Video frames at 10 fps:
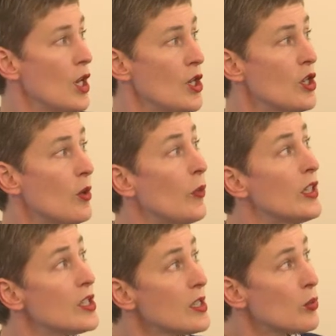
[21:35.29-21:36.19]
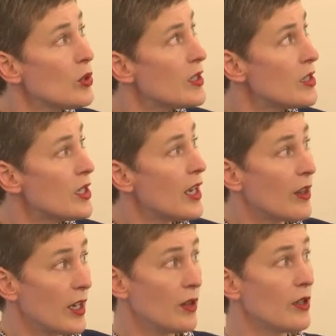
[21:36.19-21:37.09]
So if we just put this
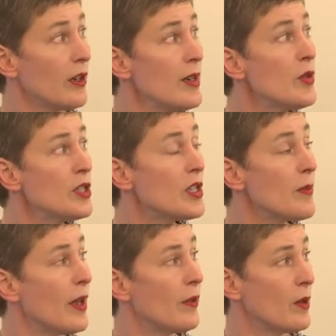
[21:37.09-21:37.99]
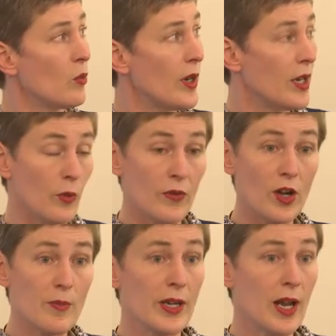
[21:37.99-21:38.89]
together in the limited amount that we've
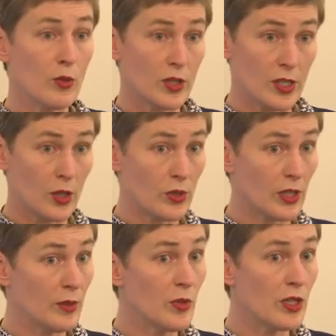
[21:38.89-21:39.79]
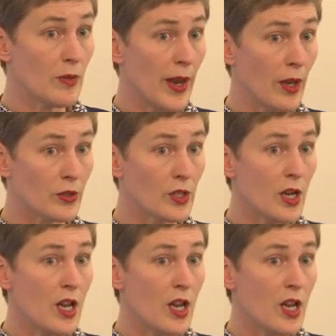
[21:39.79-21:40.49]
only been able to sequence a limited amount,